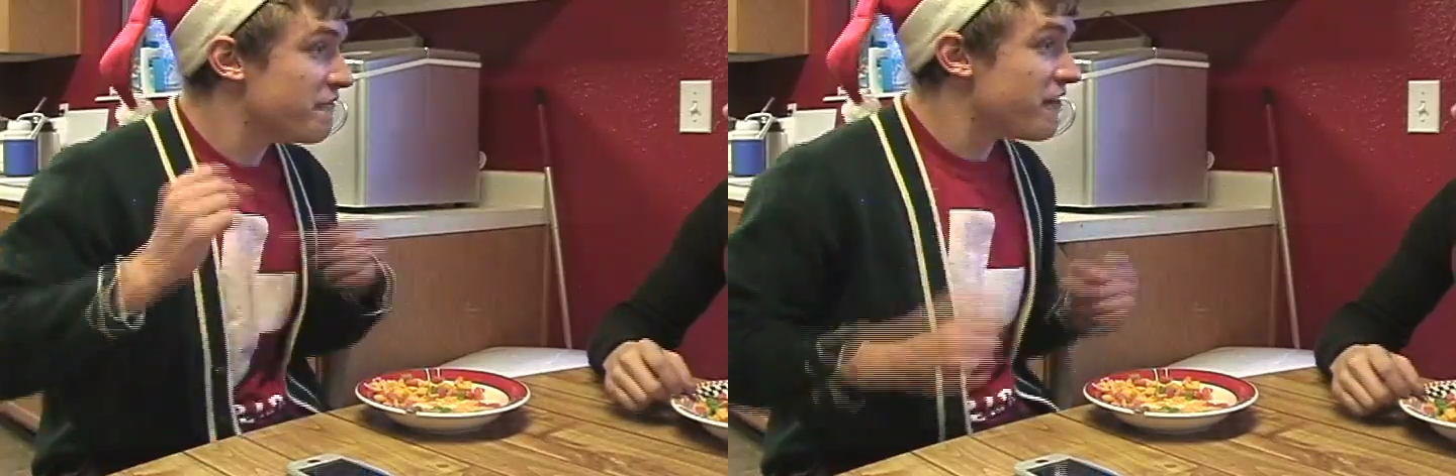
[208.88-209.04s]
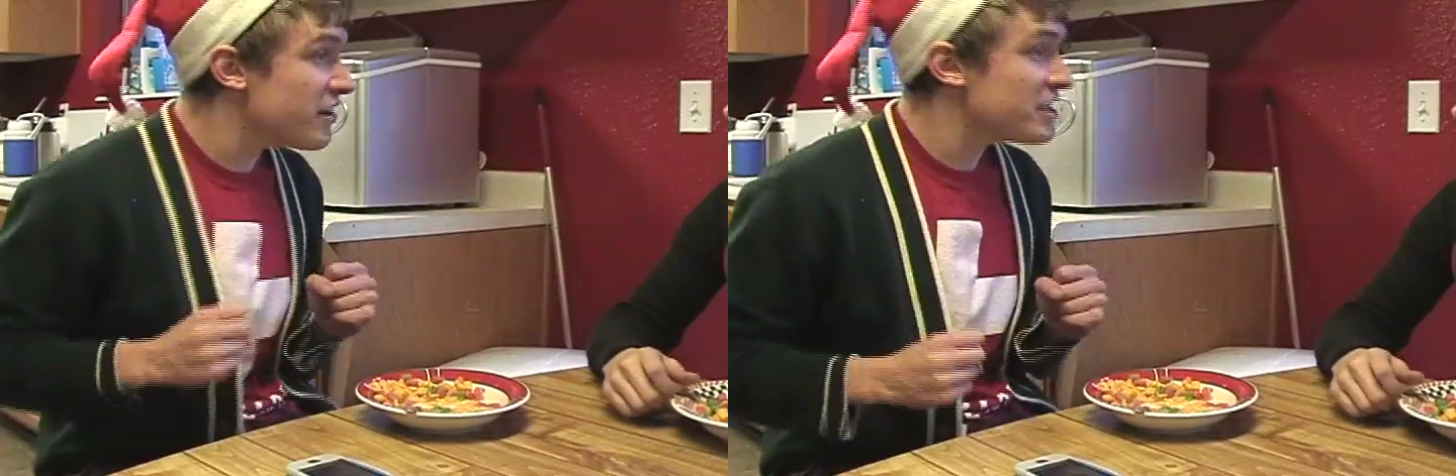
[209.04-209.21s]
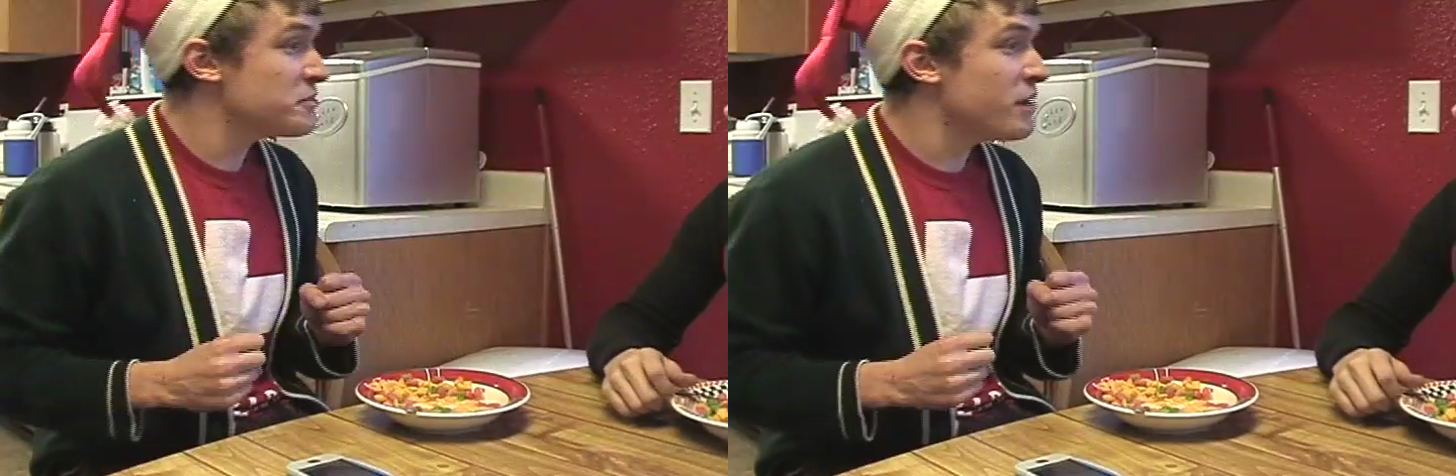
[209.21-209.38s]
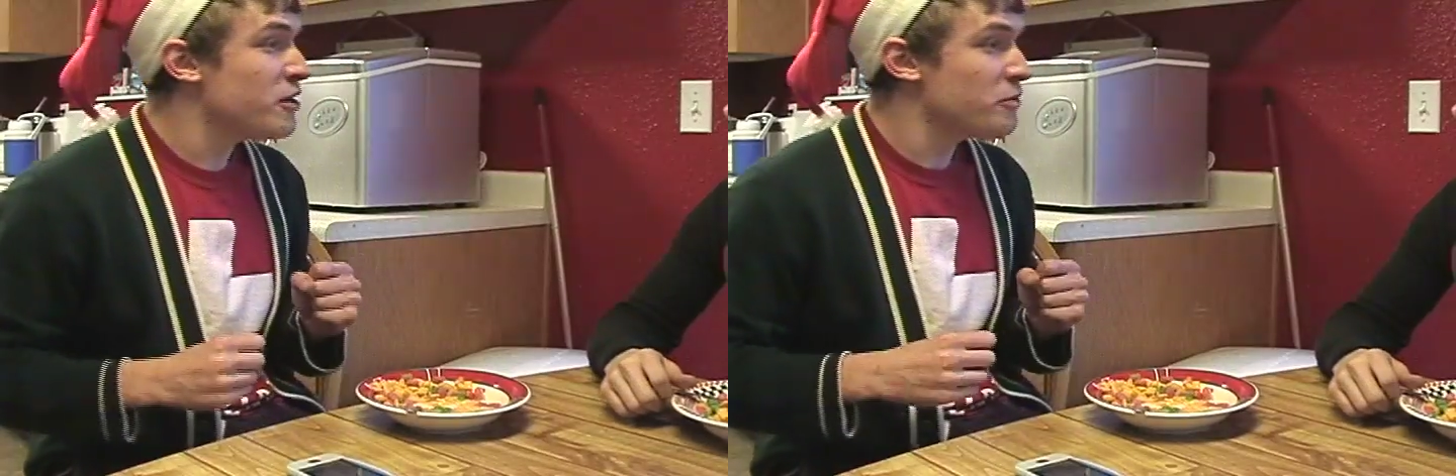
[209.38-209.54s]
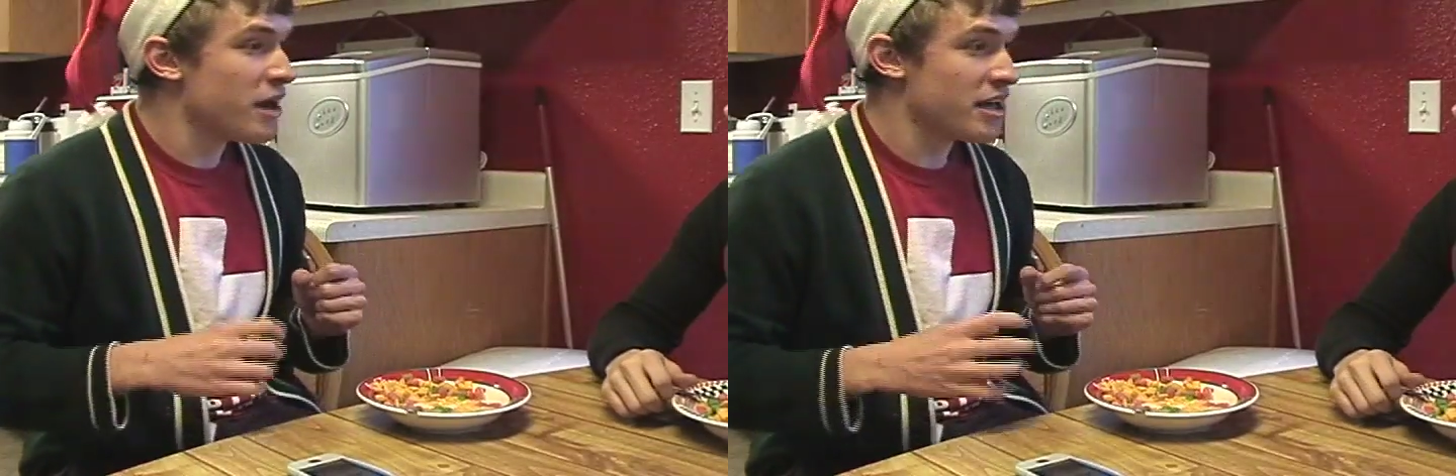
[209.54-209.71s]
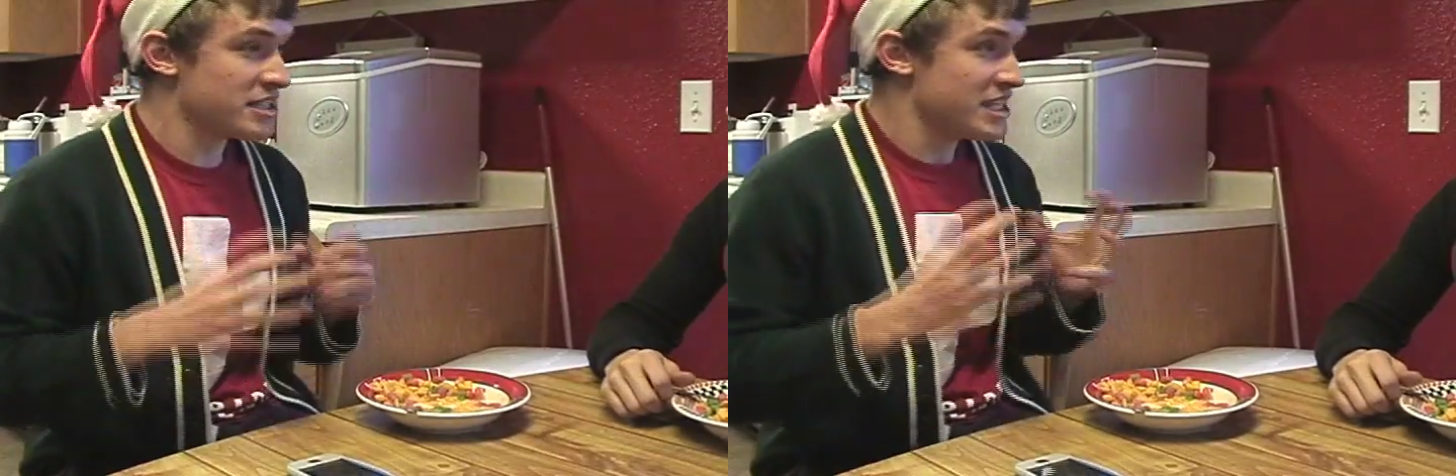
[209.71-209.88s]
very small
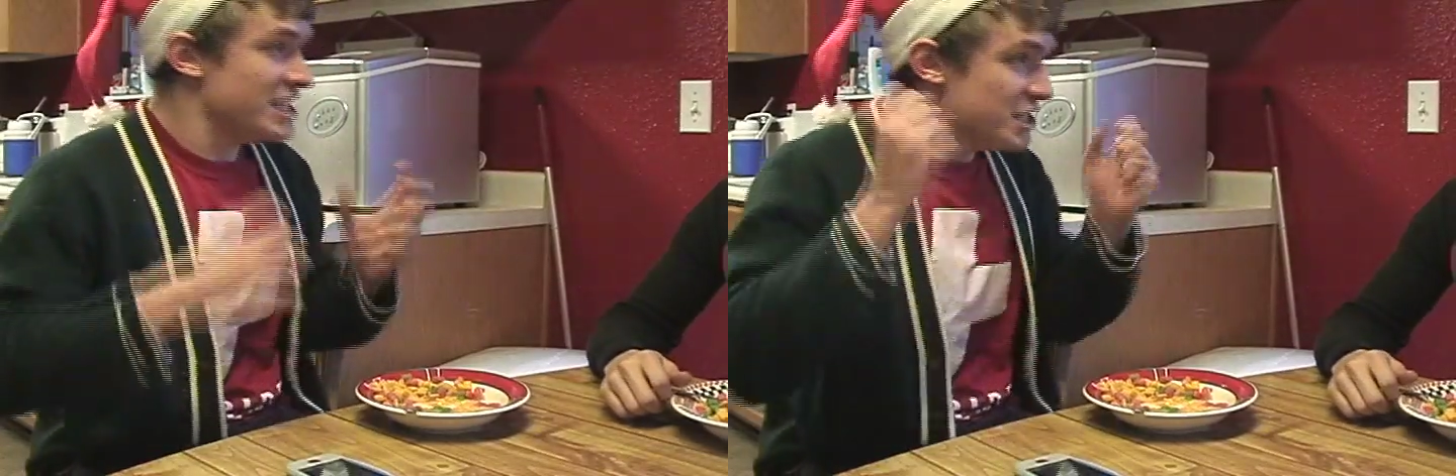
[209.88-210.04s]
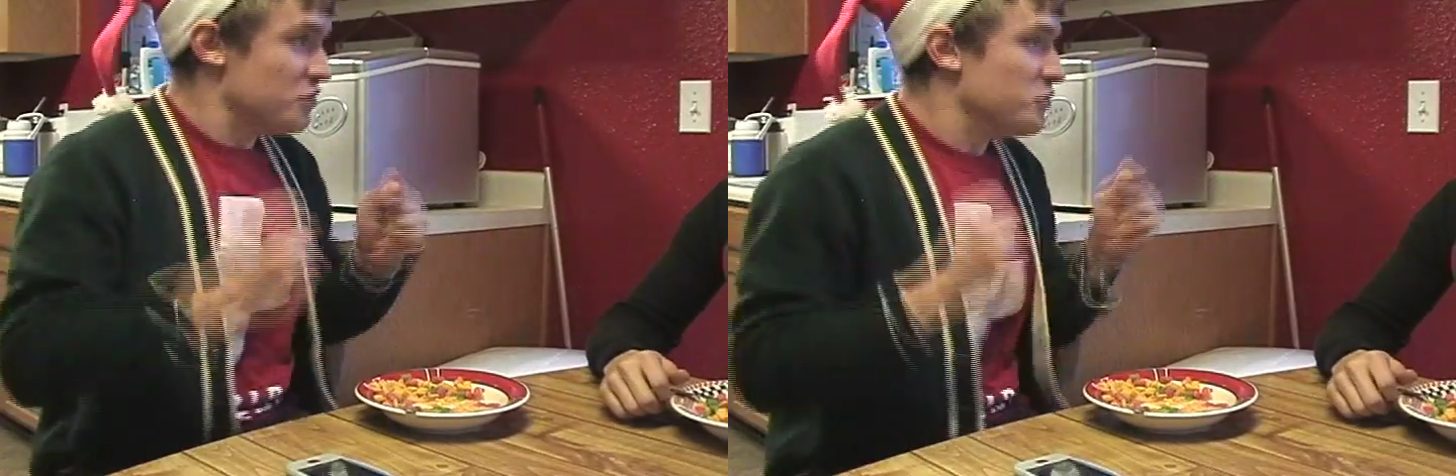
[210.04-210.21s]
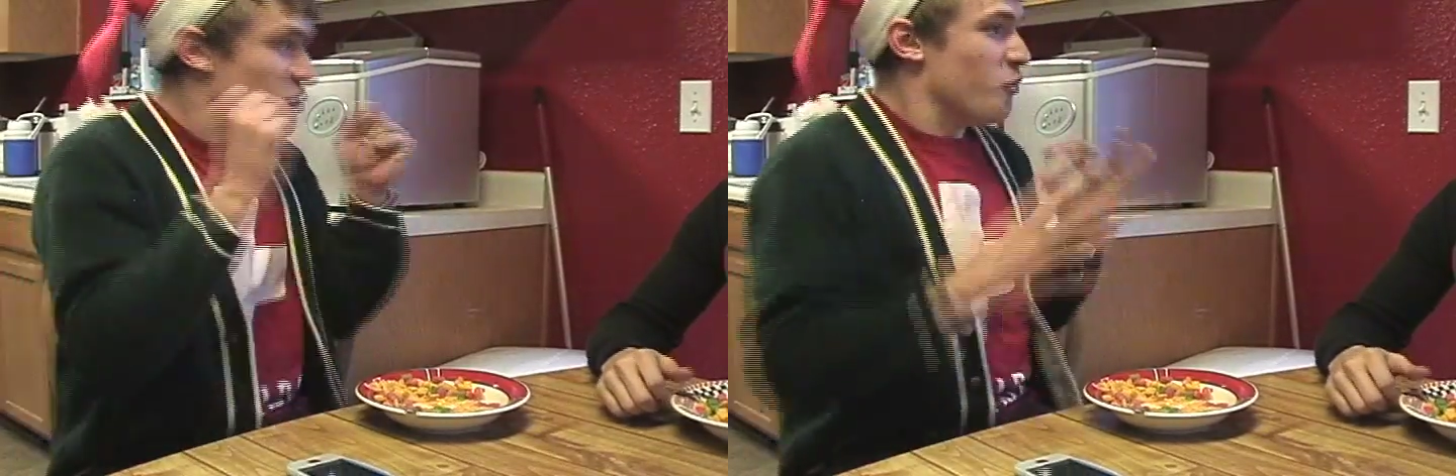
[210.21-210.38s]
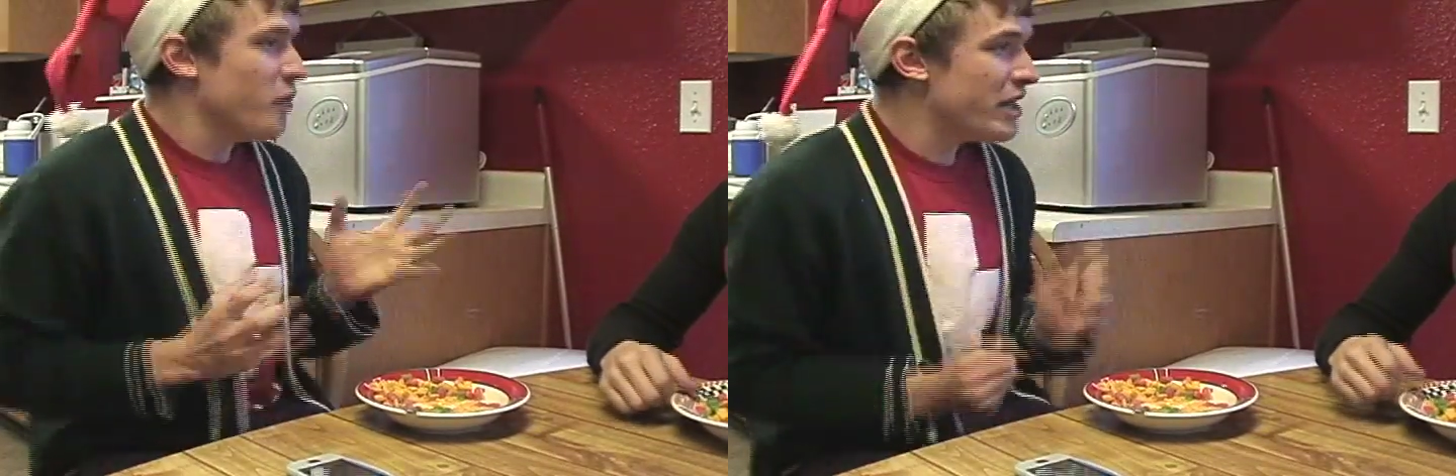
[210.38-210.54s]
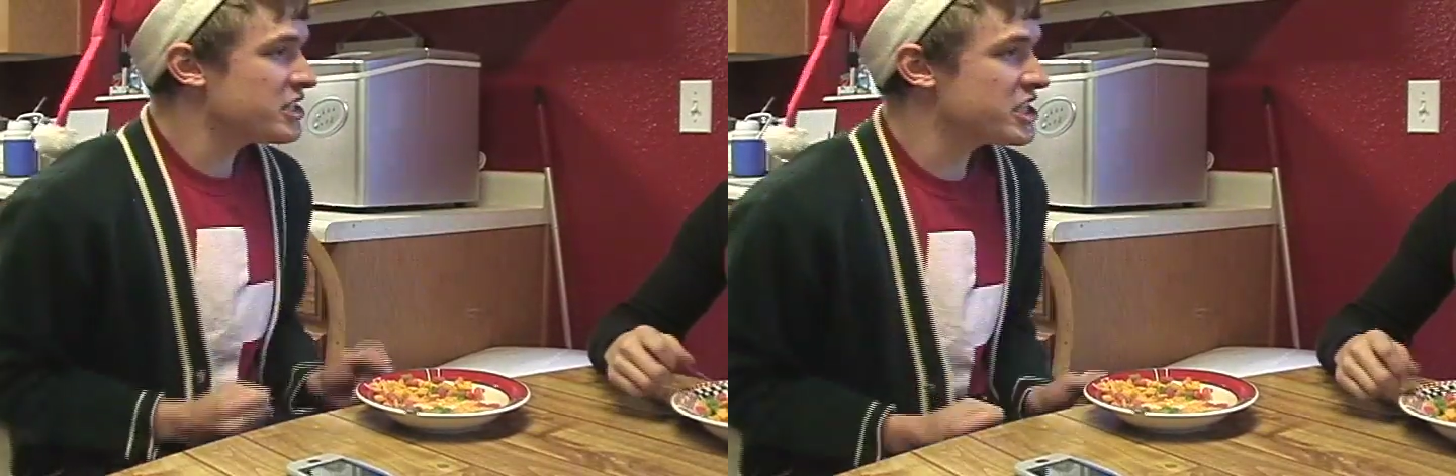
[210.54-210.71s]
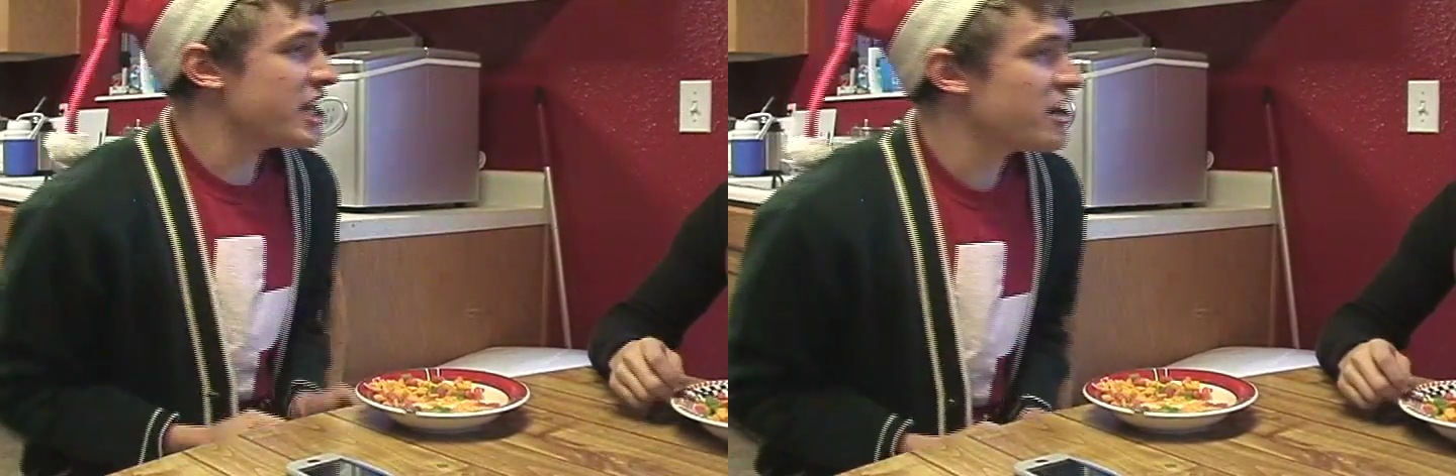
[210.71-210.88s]
rocks,
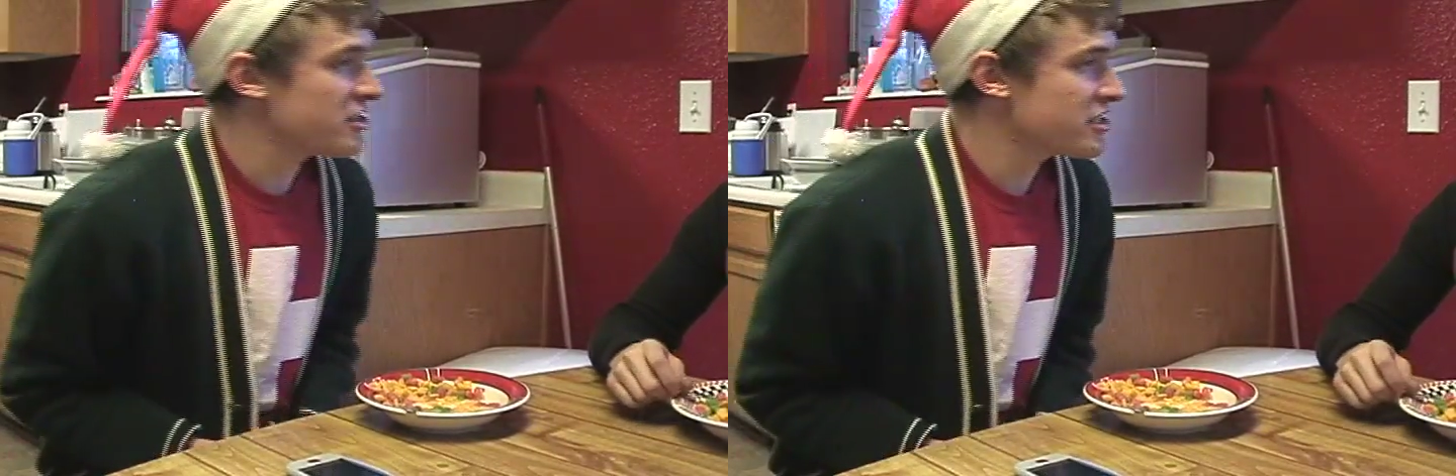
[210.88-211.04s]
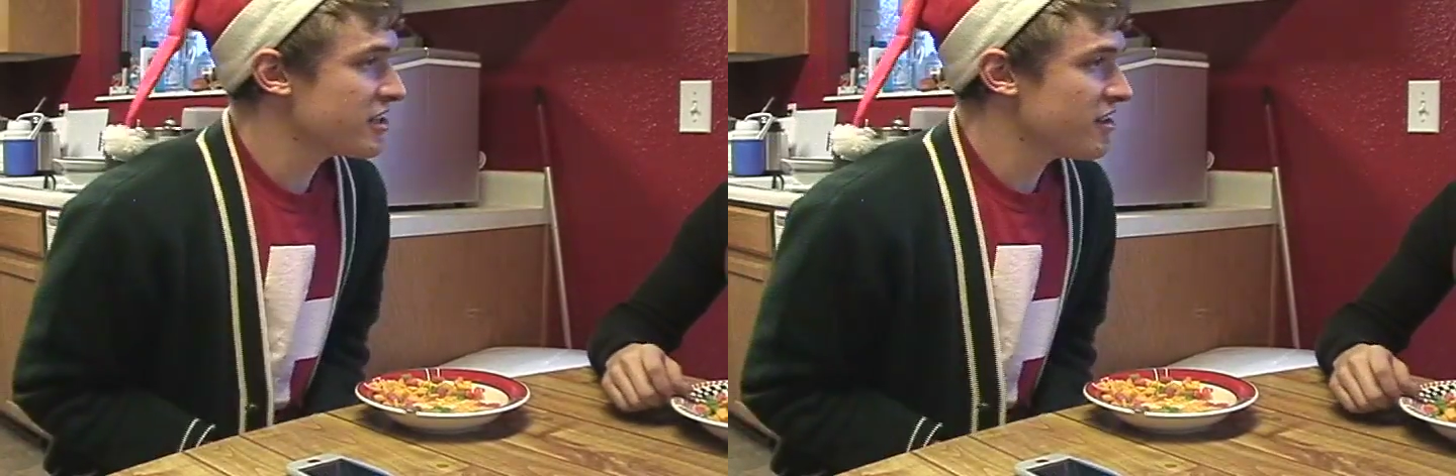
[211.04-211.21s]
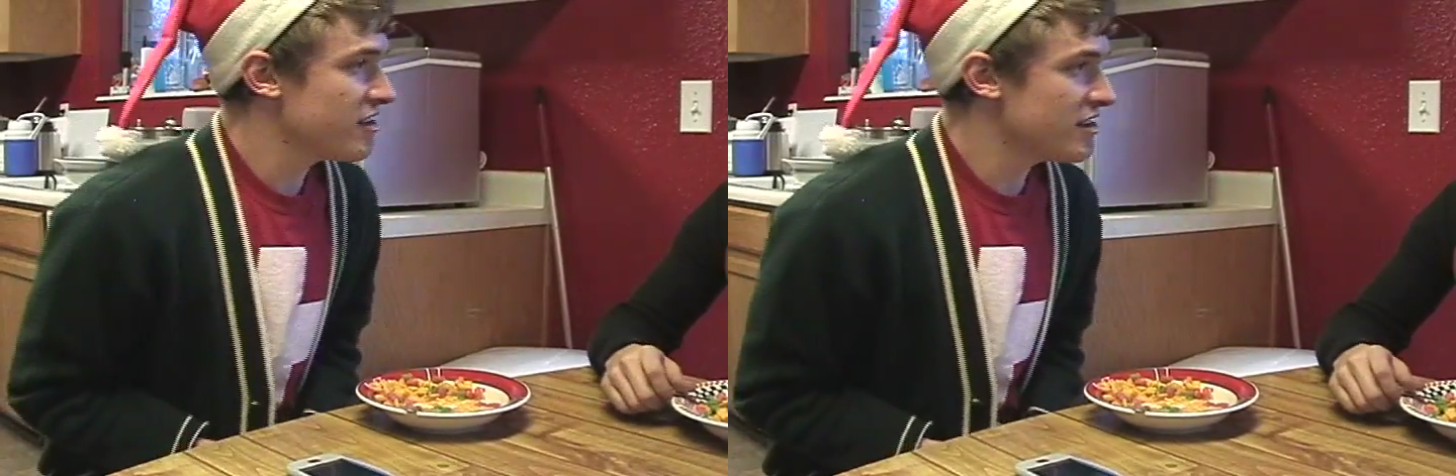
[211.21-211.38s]
wheelchairs.